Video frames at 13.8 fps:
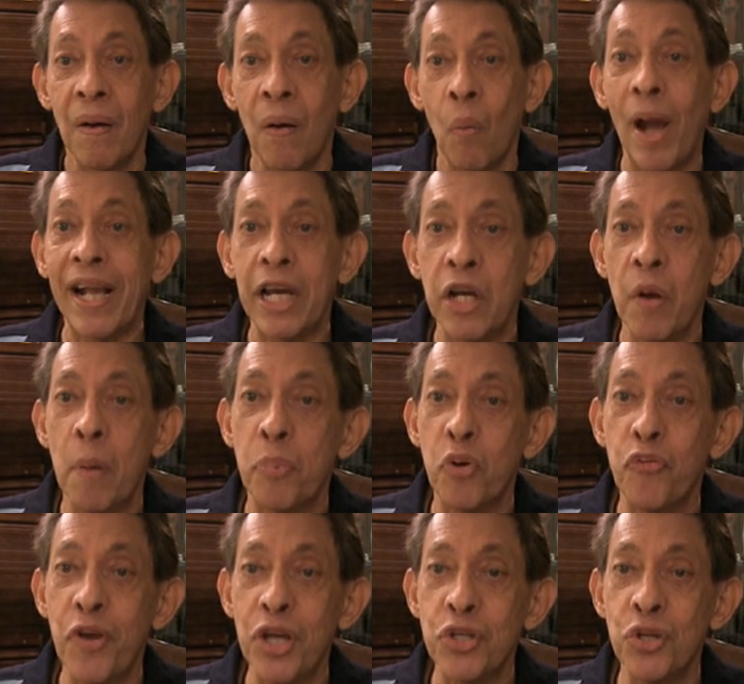what kind of a
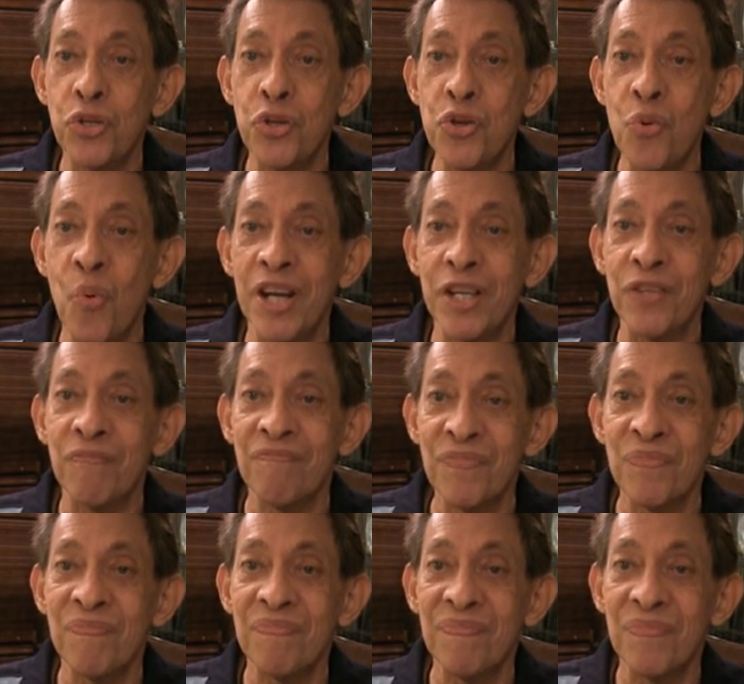profession do you want
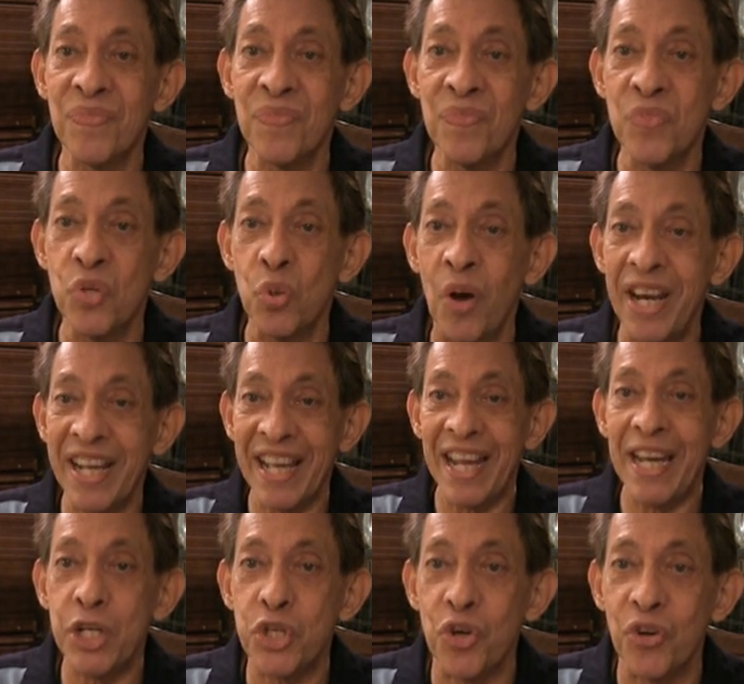to get
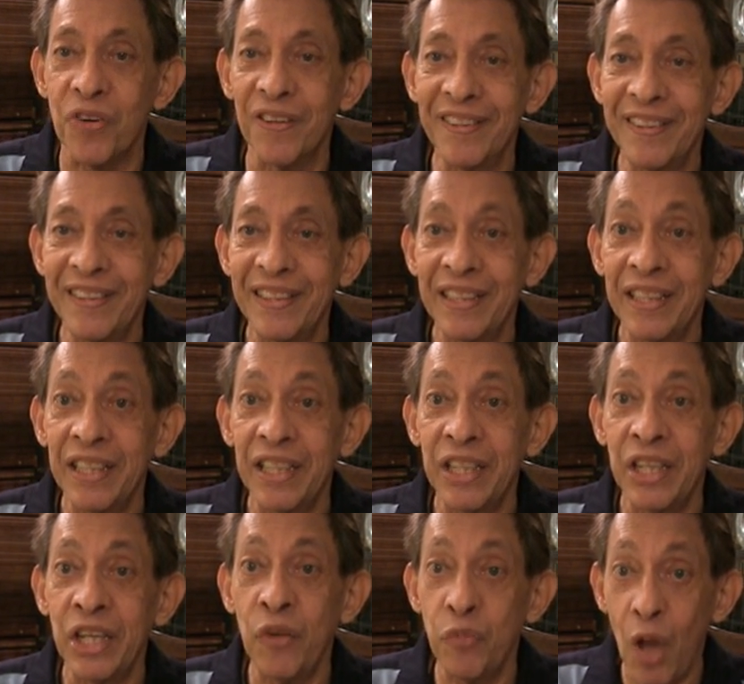into?
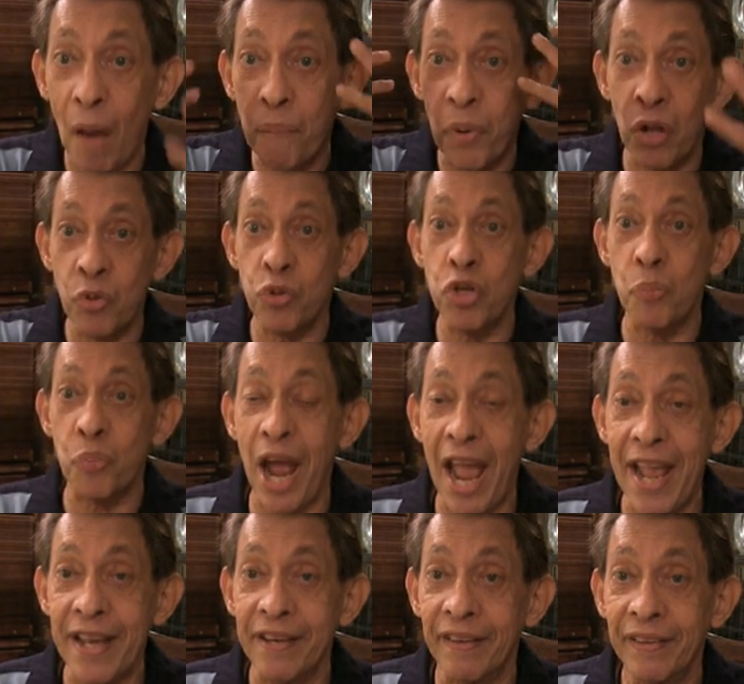If you have problems with your
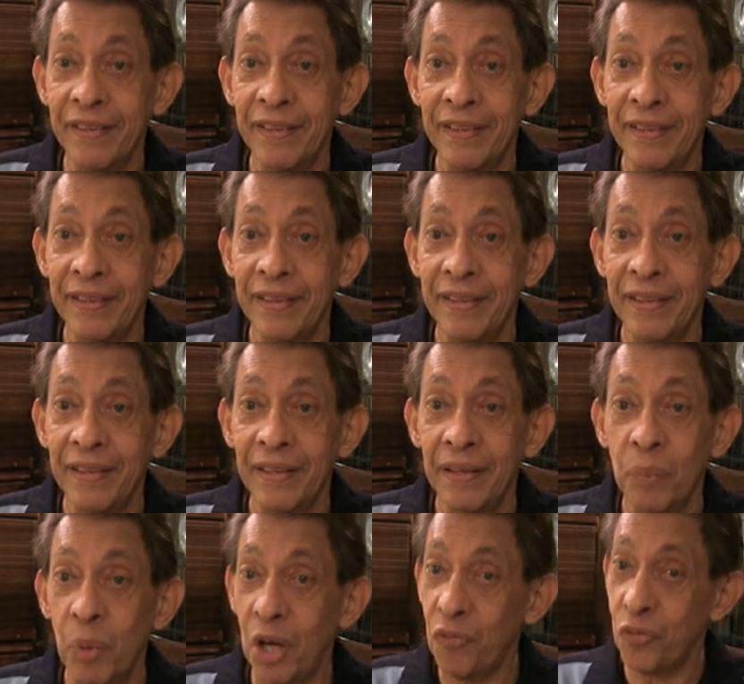brain,
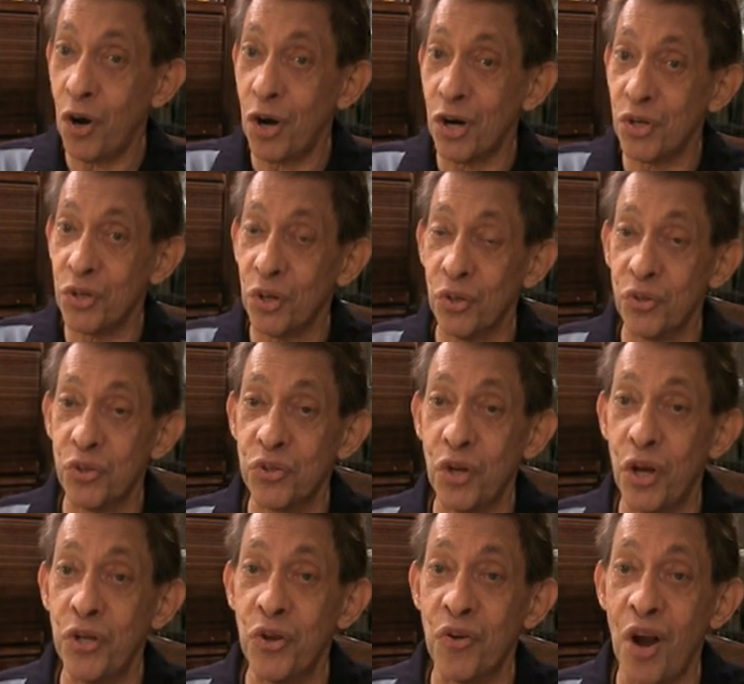well, of course, you're going to
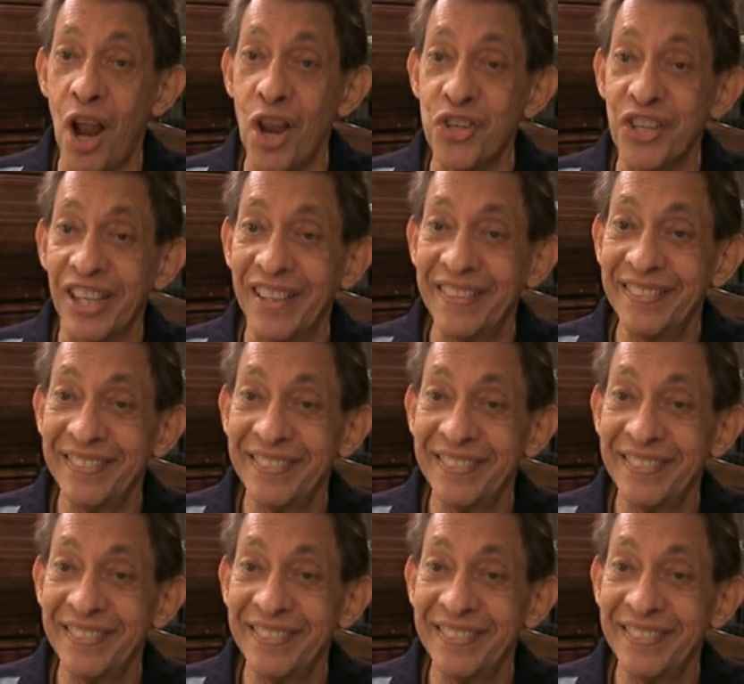study neurology.